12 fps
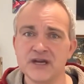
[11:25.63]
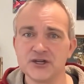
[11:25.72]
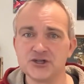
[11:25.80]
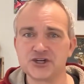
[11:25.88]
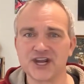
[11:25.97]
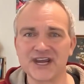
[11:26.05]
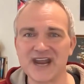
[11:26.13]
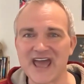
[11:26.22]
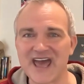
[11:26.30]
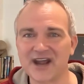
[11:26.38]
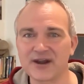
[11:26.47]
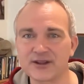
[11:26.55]
Gene
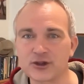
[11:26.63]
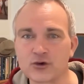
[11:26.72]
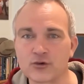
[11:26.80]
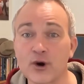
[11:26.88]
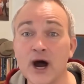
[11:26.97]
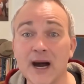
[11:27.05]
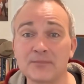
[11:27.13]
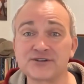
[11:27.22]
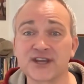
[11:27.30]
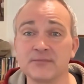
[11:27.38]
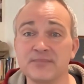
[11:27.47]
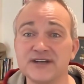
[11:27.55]
edited crops
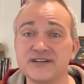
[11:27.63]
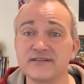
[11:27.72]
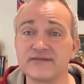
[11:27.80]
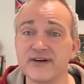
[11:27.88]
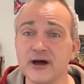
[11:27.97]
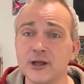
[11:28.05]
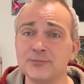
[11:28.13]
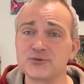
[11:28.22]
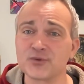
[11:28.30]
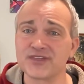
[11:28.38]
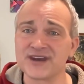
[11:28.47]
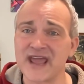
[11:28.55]
can be developed
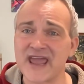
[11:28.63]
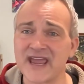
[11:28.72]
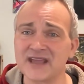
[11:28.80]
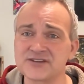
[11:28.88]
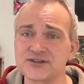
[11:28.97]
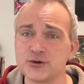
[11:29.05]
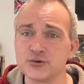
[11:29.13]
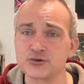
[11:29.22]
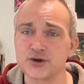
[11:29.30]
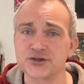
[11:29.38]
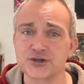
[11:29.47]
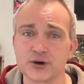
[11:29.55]
with enhanced
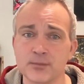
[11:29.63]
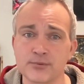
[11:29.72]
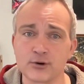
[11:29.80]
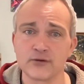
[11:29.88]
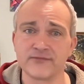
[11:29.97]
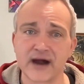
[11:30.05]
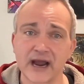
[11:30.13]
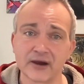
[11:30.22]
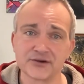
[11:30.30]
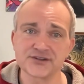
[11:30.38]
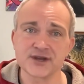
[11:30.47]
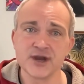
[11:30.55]
nutritional
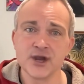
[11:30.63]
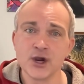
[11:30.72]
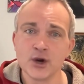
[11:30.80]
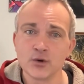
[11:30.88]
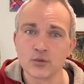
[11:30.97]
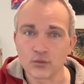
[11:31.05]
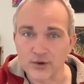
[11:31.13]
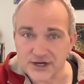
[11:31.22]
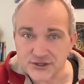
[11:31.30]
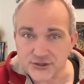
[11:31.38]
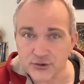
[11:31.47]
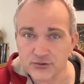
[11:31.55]
profiles,
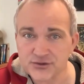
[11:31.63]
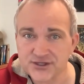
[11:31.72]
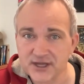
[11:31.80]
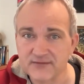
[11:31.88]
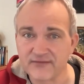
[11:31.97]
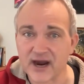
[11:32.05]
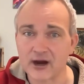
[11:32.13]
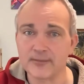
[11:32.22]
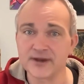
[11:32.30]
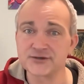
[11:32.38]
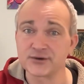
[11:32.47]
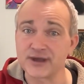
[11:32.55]
reduced
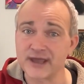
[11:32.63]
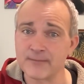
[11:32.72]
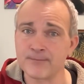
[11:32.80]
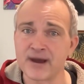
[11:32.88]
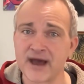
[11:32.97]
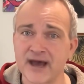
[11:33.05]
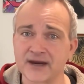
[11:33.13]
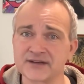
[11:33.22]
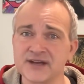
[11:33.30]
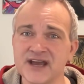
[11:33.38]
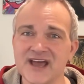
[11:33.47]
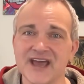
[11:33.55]
environmental
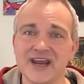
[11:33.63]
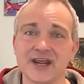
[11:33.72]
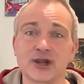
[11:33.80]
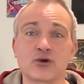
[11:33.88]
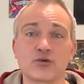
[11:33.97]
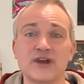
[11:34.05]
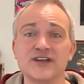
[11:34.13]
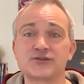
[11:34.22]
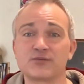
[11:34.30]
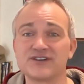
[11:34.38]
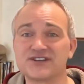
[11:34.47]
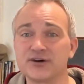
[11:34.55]
impact, and increased
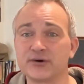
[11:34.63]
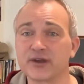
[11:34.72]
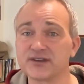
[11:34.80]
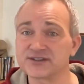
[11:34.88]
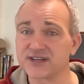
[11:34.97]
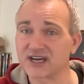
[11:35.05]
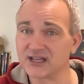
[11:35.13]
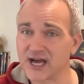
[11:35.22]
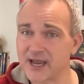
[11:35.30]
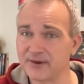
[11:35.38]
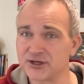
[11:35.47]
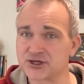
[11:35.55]
resilience to
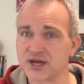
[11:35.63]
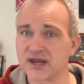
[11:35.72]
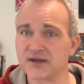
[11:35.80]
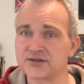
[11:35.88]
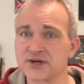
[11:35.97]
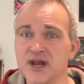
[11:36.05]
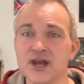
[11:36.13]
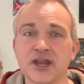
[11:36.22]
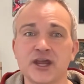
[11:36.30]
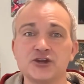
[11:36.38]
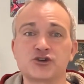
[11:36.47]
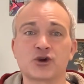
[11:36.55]
climate change
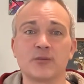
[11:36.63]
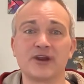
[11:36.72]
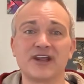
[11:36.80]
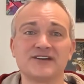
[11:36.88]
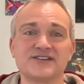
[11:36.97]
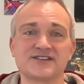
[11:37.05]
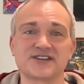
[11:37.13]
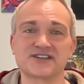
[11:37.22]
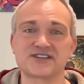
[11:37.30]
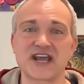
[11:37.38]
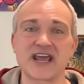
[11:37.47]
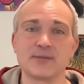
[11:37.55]
contributing to
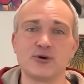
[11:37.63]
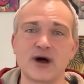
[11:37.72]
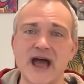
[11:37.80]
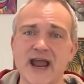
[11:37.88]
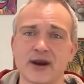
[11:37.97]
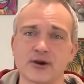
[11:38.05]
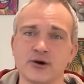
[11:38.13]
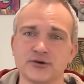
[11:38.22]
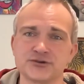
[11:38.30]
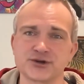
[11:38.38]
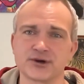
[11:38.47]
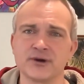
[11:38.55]
sustainable
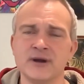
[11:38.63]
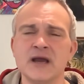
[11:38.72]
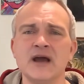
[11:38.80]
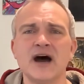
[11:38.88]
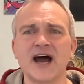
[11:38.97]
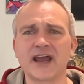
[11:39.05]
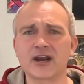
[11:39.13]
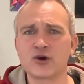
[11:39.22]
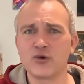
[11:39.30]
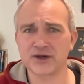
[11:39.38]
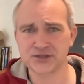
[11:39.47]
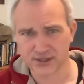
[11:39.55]
agriculture. I got a
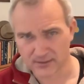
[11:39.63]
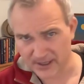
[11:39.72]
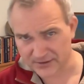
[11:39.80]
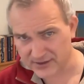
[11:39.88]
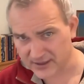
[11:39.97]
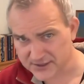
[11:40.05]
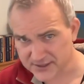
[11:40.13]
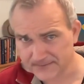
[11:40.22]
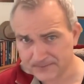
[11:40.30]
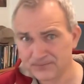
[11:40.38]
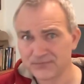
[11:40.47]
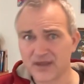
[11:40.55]
question about this,
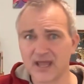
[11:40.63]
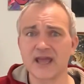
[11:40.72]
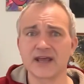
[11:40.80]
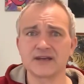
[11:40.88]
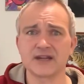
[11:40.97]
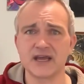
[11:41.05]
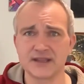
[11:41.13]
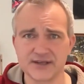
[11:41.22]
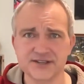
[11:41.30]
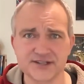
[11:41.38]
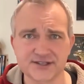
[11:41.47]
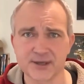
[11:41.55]
and and
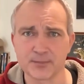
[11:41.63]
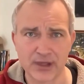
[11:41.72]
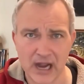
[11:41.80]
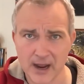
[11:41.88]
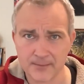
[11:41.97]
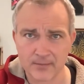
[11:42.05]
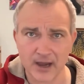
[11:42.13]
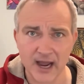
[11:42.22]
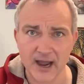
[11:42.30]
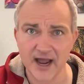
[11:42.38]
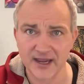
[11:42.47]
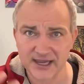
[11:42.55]
this is something I'm
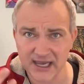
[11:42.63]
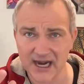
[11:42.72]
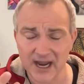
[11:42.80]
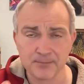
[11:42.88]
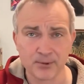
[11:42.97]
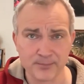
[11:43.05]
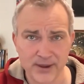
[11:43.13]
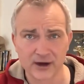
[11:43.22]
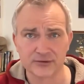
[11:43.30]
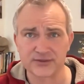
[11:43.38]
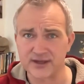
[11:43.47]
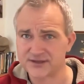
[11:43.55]
I, again I
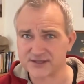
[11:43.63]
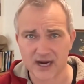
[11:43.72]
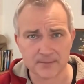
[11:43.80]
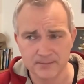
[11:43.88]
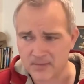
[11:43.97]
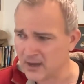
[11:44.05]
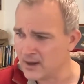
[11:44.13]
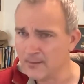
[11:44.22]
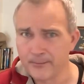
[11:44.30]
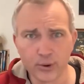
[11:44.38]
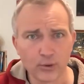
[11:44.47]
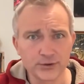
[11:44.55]
prepared this and I
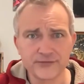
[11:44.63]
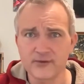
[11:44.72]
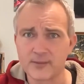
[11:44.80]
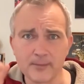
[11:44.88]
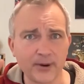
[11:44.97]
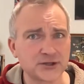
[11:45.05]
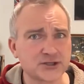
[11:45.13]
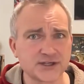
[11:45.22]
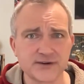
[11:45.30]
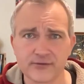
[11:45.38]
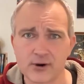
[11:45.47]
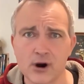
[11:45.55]
pulled from a bunch of
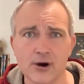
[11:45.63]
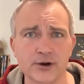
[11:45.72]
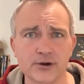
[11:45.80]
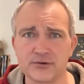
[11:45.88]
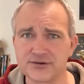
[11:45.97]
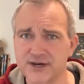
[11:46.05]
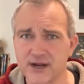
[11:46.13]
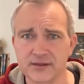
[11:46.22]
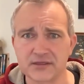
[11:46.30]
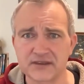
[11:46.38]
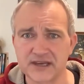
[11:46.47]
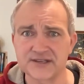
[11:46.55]
different articles and other
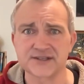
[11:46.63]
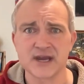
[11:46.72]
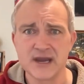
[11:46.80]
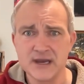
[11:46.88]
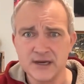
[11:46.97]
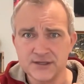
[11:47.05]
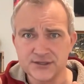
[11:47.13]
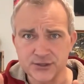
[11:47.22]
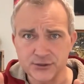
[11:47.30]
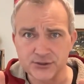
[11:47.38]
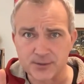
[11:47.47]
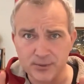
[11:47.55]
things
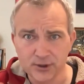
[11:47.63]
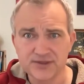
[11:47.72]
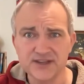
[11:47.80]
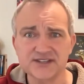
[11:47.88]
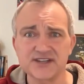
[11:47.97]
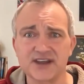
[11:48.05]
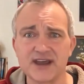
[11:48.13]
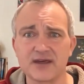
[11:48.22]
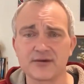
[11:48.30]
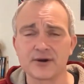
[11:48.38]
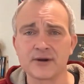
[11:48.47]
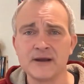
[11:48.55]
to to put this
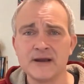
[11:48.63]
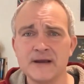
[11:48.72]
together.